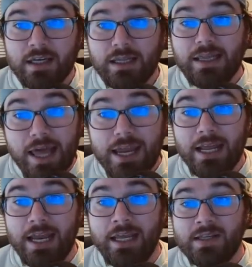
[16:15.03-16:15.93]
Late
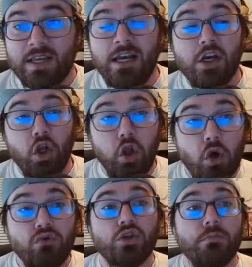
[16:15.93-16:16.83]
innings in a
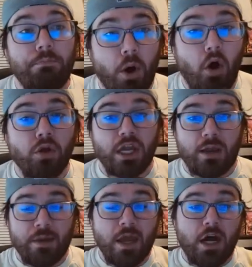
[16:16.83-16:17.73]
close ball
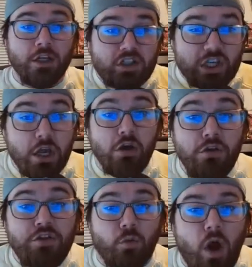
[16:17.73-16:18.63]
game.
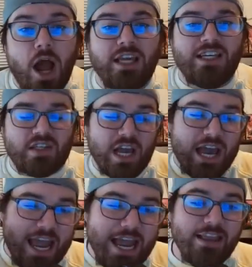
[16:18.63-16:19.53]
Until the Rockies
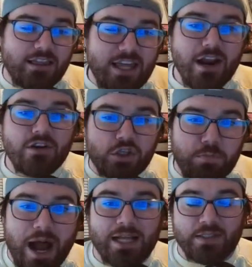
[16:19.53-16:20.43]
hit their
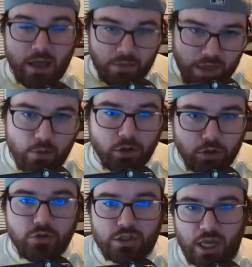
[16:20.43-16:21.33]
spots, they will
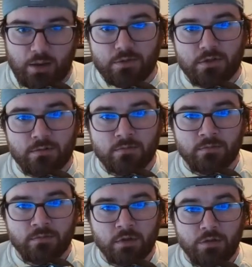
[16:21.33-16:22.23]
lose games.
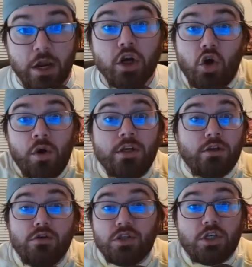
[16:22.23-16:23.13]
They're going to
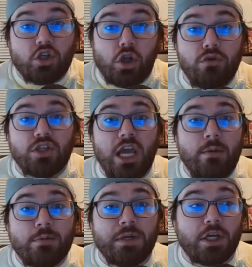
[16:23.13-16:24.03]
lose these close
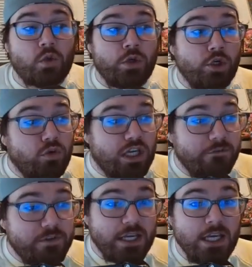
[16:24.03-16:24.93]
games because when you
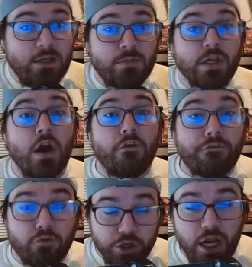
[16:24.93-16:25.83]
give teams
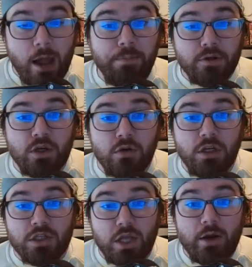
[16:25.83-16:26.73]
free
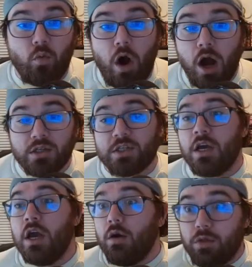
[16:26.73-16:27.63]
opportunities like walks,
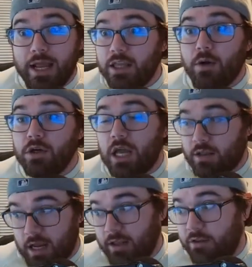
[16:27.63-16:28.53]
like they were
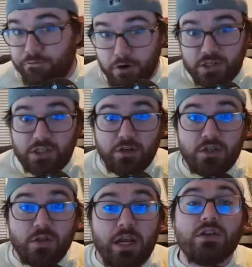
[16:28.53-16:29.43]
in the first series
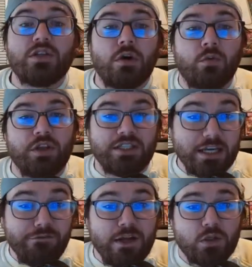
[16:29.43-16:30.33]
in Arizona when the
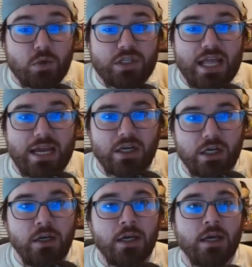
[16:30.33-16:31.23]
defense wasn't that
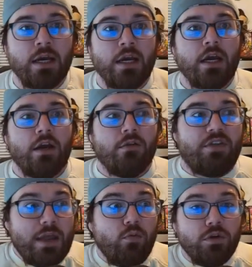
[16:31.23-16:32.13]
good,
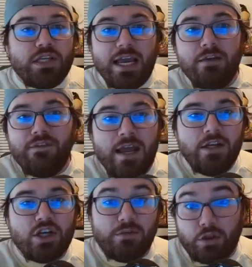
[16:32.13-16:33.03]
they will take
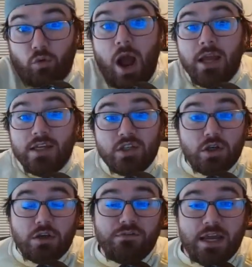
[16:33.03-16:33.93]
advantage of it. The Rockies
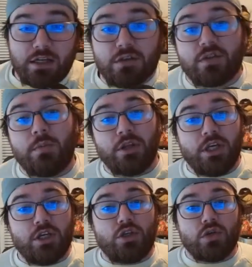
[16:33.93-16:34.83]
took advantage of some of the
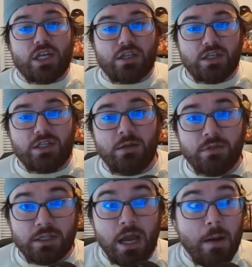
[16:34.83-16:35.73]
issues that these teams
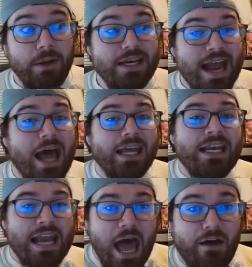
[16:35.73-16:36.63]
did, but not
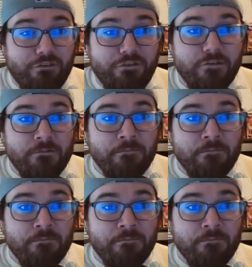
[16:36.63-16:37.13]
enough.